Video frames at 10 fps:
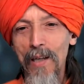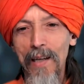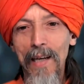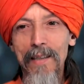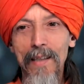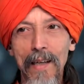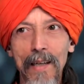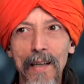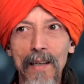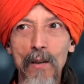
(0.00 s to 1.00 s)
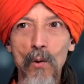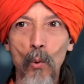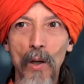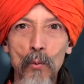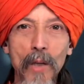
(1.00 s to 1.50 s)
And uh,
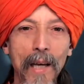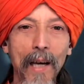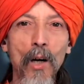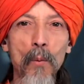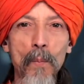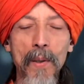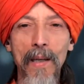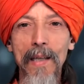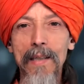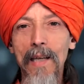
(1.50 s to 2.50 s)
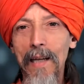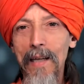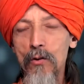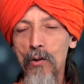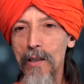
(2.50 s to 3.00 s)
when we help
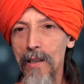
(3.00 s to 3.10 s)
intellectually,